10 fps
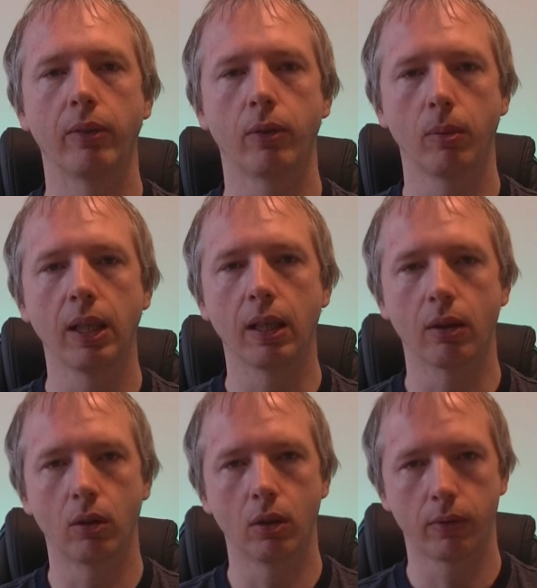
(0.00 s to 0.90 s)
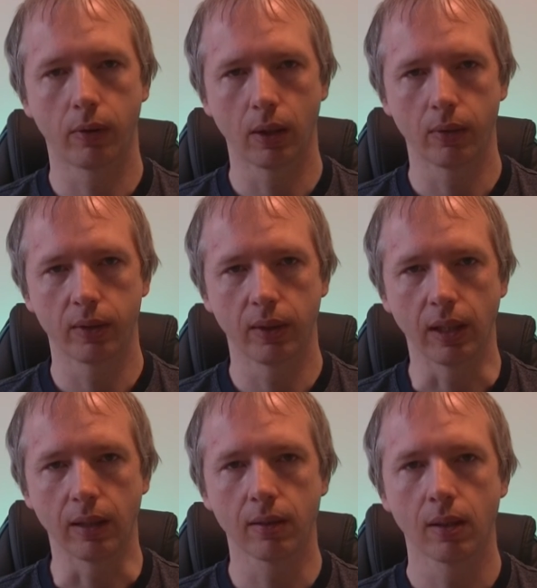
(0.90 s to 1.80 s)
But from here all followed
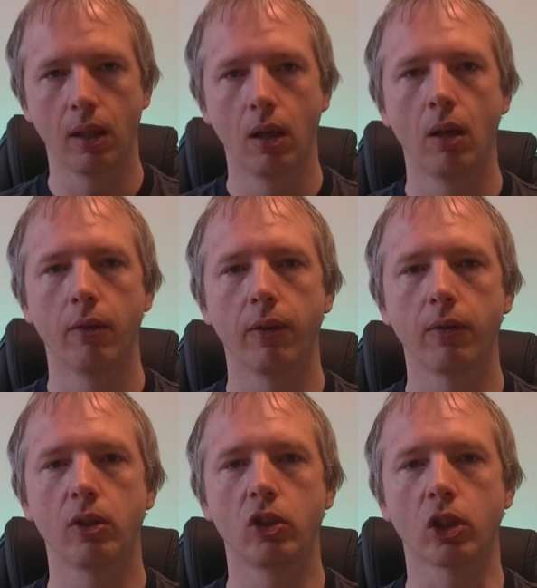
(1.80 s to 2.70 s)
this fifth